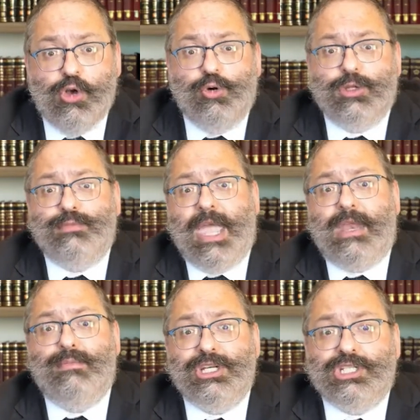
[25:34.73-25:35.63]
whose
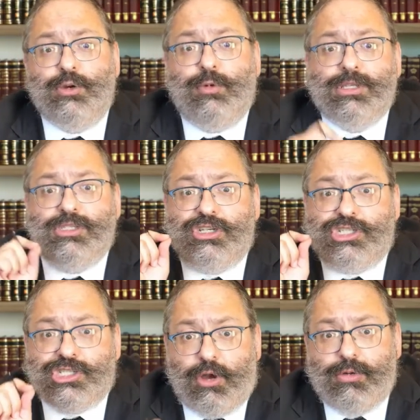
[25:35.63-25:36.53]
main mission was to
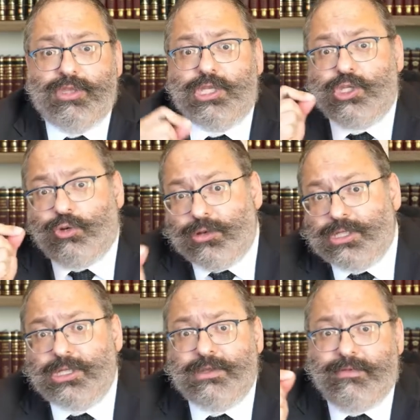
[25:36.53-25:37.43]
show the
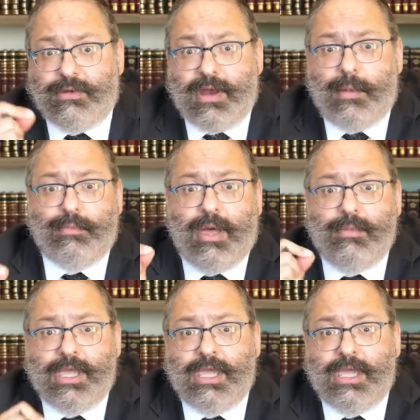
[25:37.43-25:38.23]
sources of the Rambam